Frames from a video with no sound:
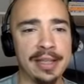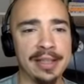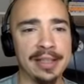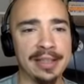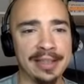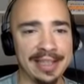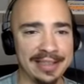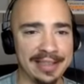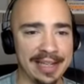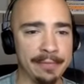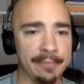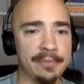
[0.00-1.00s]
the
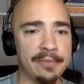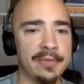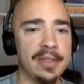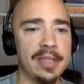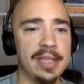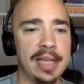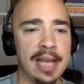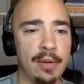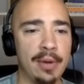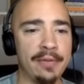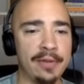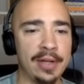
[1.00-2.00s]
listing.
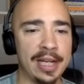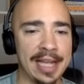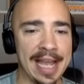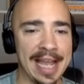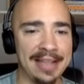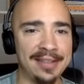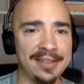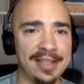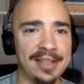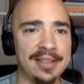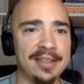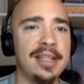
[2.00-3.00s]
However, it has
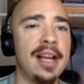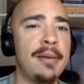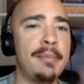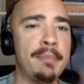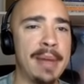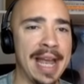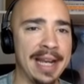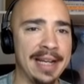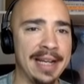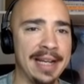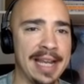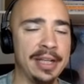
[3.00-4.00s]
since come back
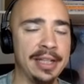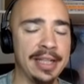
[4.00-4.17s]
down and